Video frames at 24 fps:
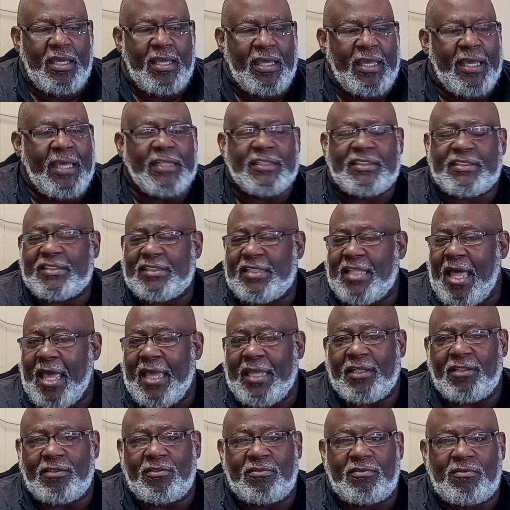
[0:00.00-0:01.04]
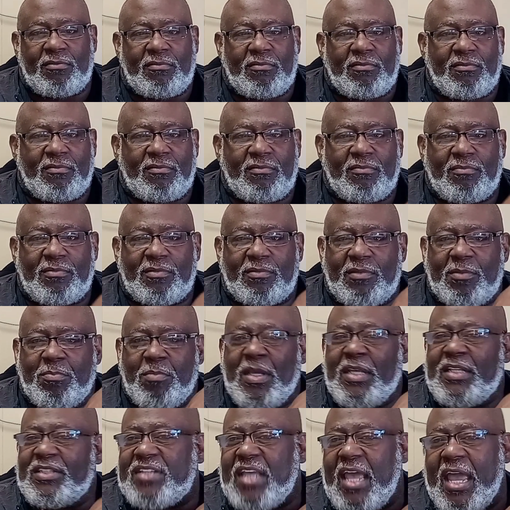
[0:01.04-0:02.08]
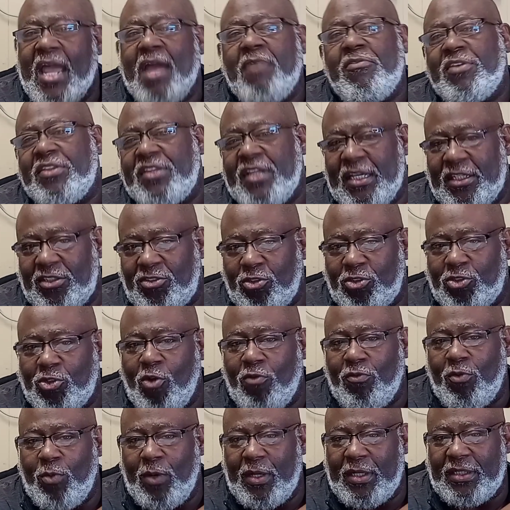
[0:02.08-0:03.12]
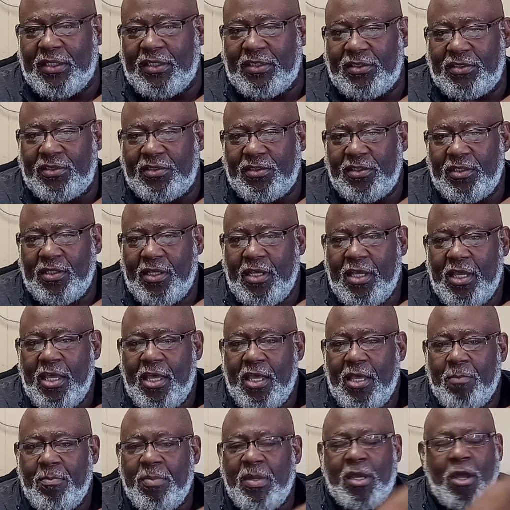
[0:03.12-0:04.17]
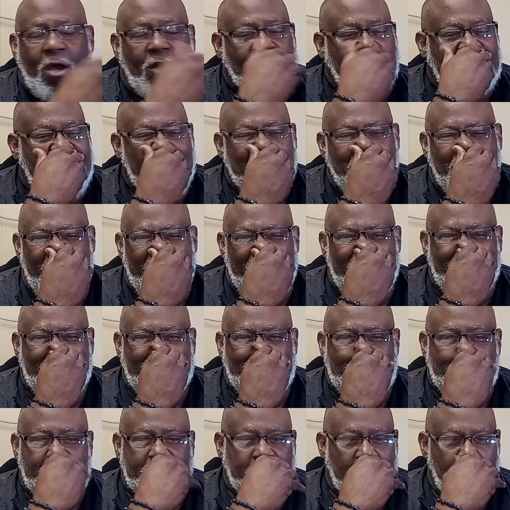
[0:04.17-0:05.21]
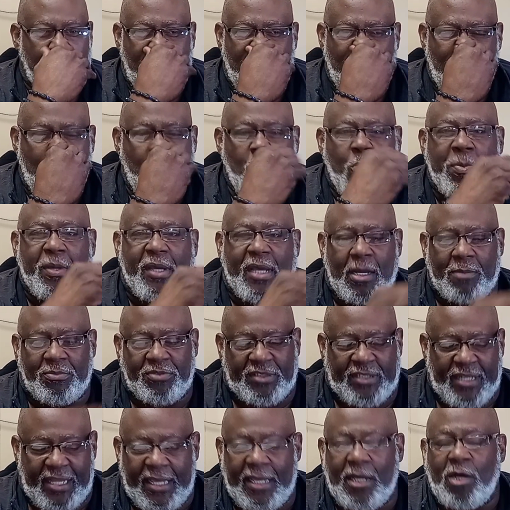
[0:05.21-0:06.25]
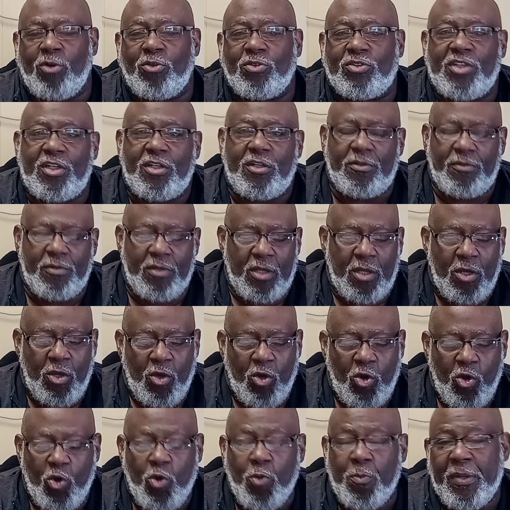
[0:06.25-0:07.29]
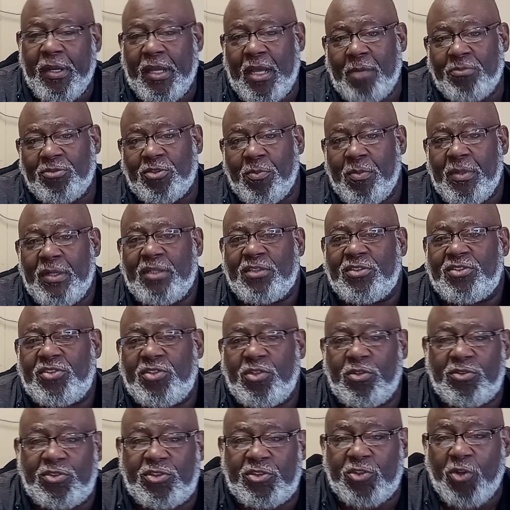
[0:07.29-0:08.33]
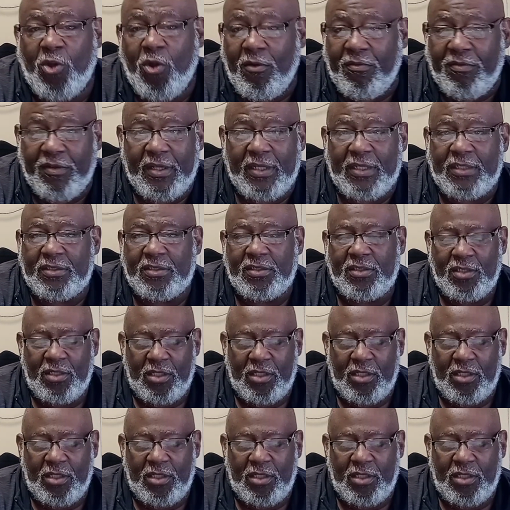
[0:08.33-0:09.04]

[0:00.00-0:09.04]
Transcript: it's like means everything to a Jehovah's Witness, because they base who becomes an elder, who becomes a ministerial servant,